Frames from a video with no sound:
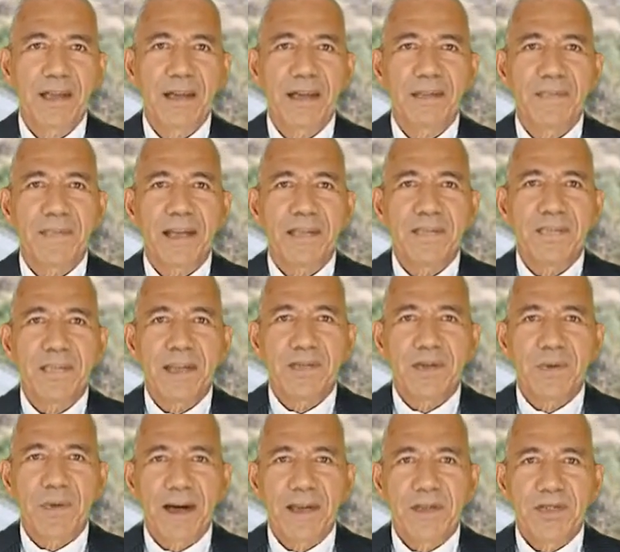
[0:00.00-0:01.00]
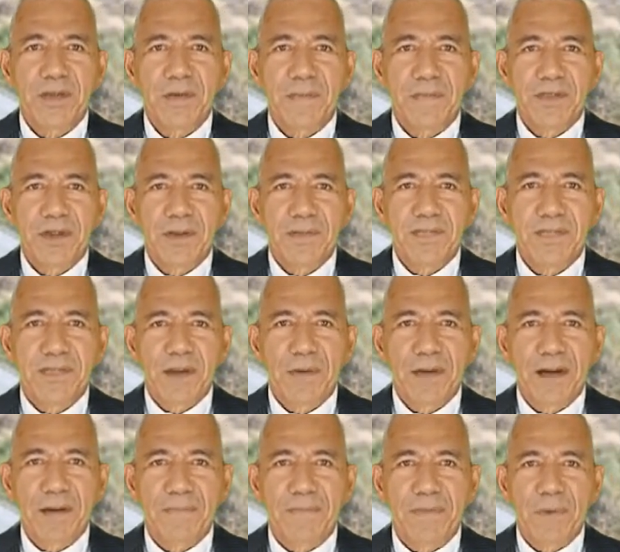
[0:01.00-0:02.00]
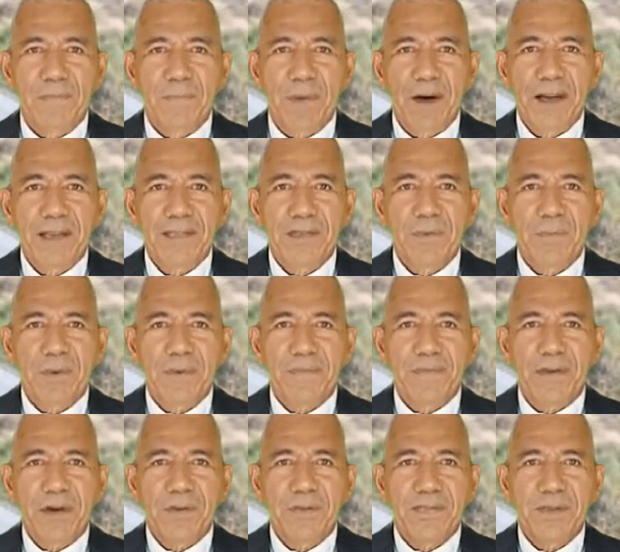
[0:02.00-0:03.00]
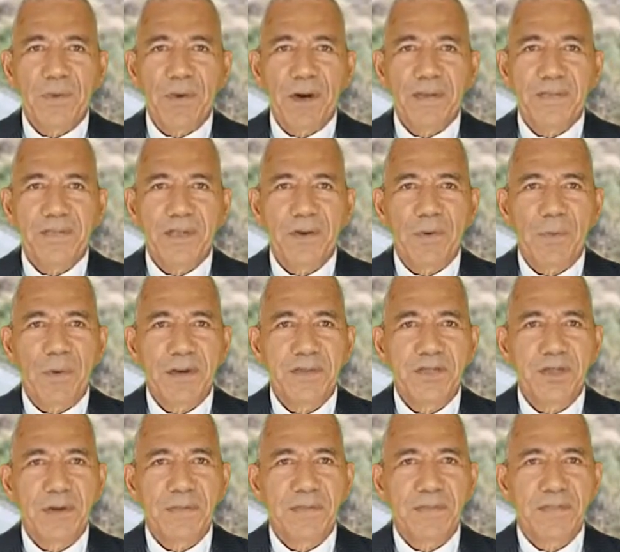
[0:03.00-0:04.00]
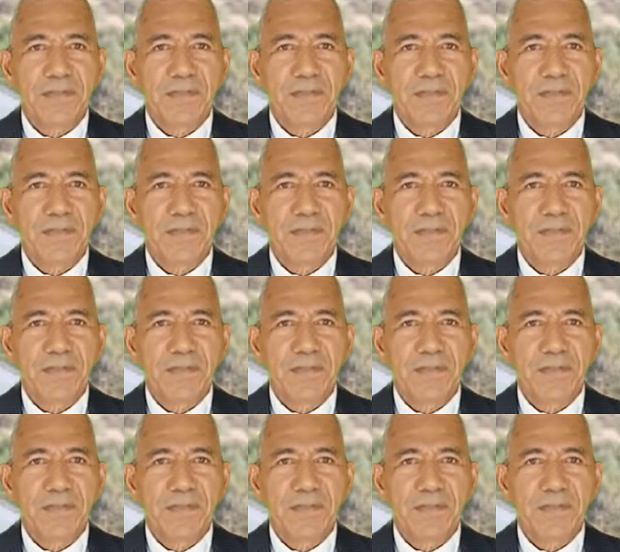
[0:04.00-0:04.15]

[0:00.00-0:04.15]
In this situation, you still have the right to refuse to answer questions,